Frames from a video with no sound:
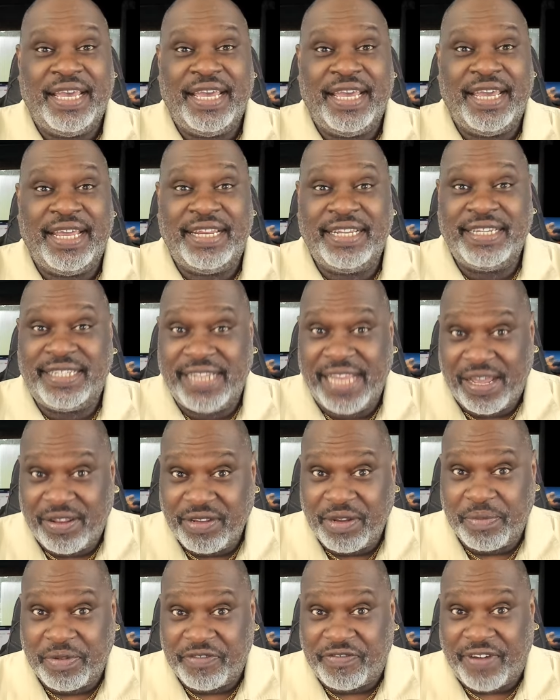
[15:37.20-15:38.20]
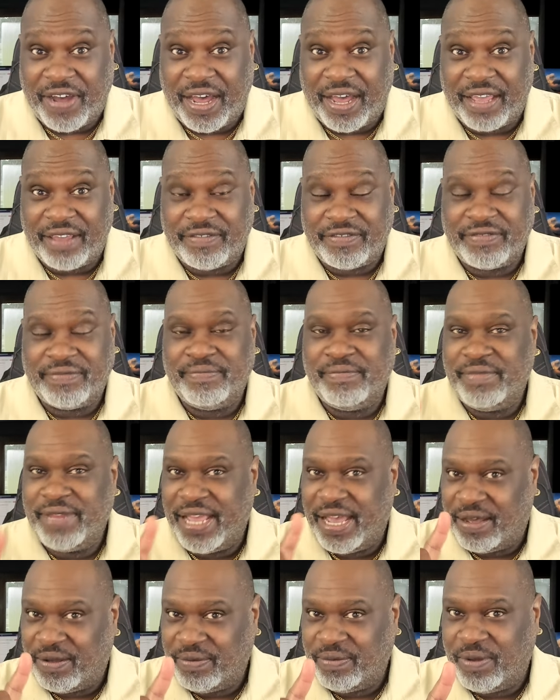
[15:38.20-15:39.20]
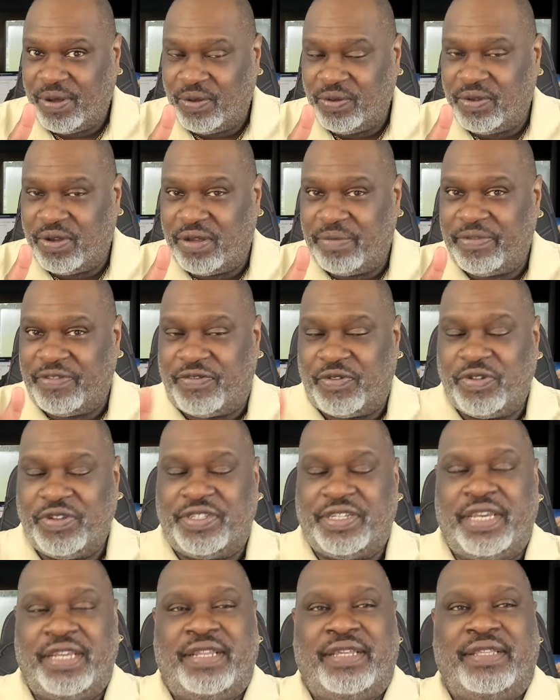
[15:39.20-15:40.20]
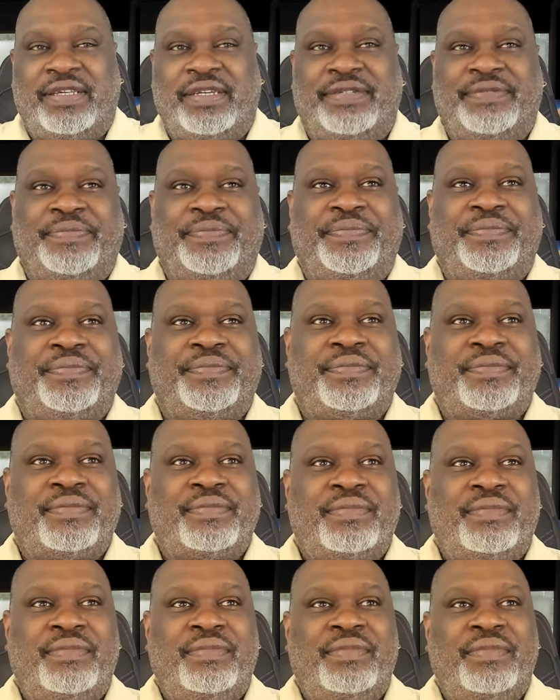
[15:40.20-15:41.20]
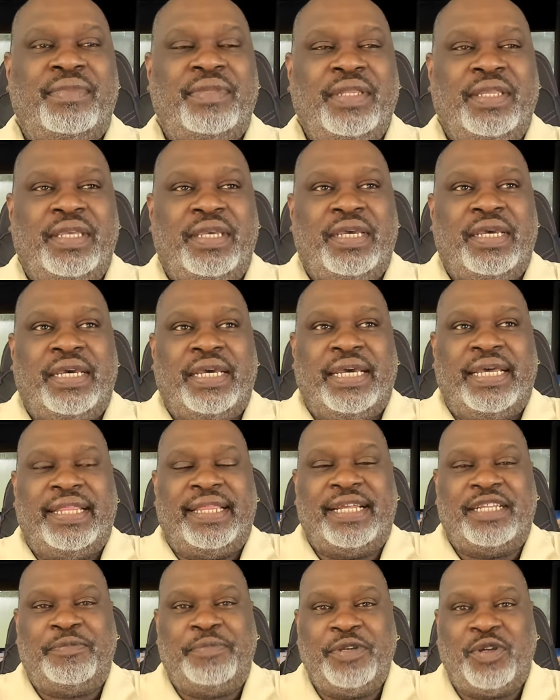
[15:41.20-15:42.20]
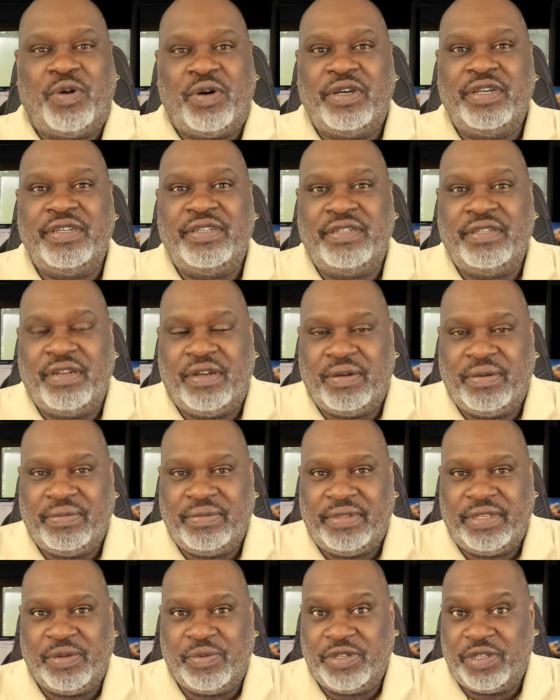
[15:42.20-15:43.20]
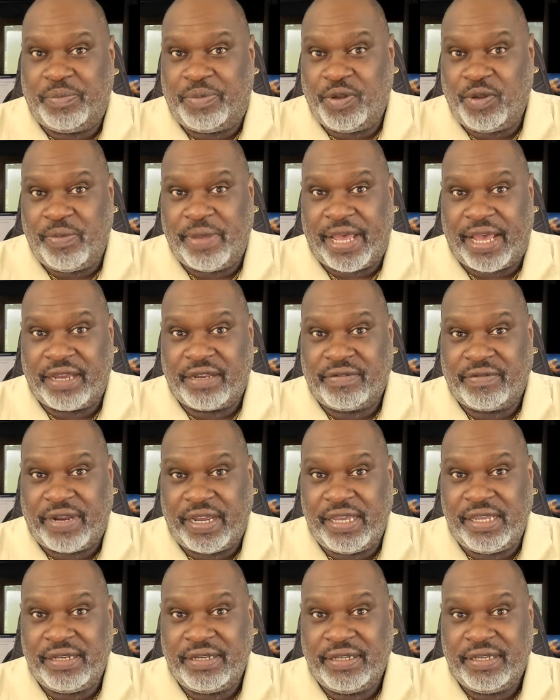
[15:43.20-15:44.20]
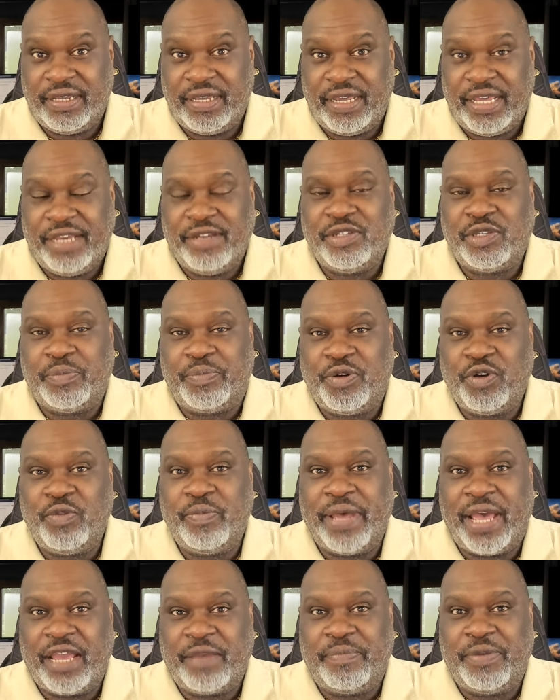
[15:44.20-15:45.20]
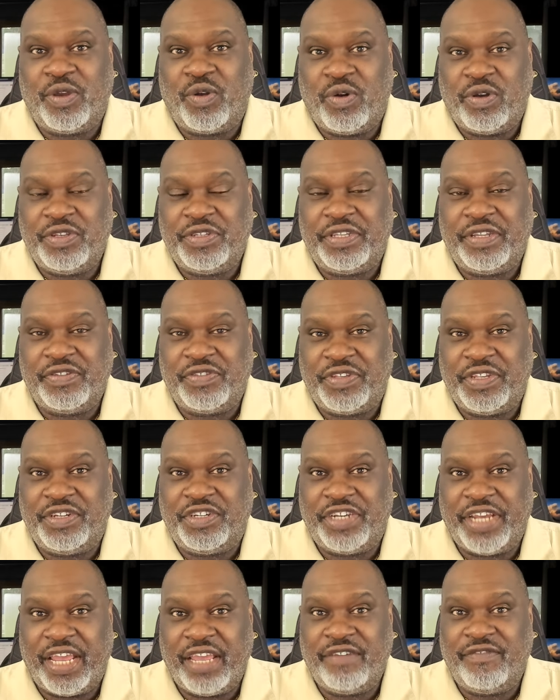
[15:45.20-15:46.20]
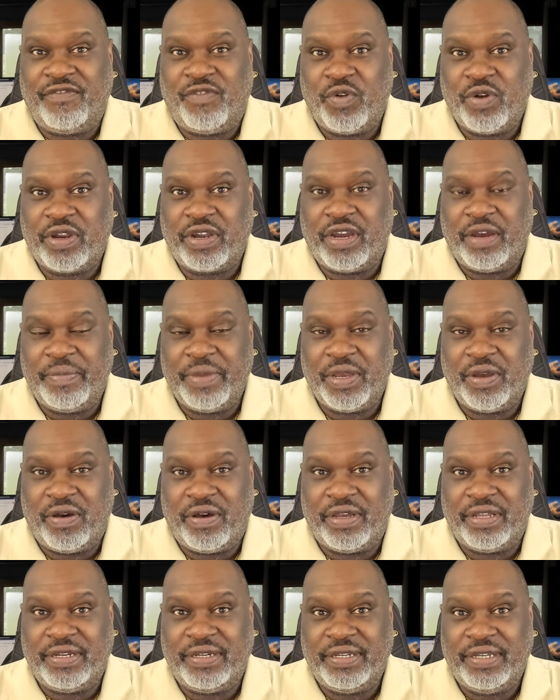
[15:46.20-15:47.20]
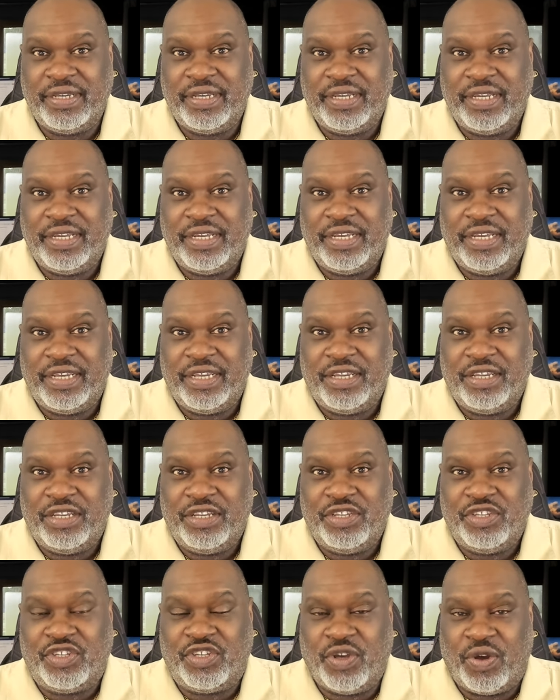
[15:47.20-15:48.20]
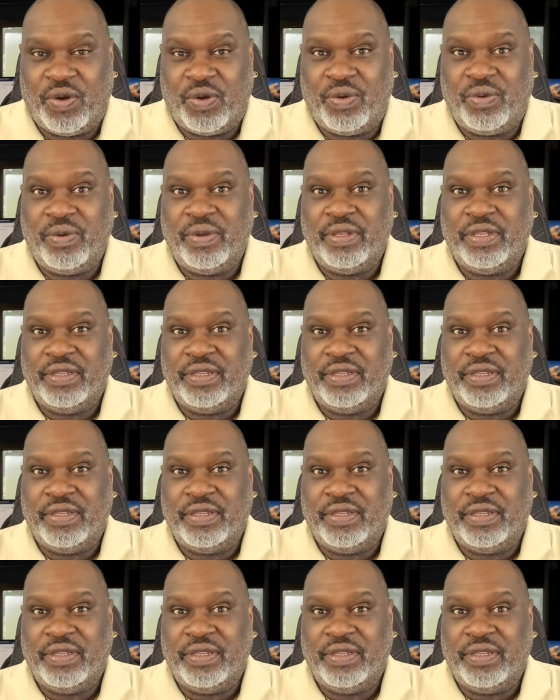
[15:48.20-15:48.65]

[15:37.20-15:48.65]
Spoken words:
It is now number five. Now, hold on before you say anything. That's because, you know, there was a pullback, right? There's a pullback because there's the Chang fork coming on. So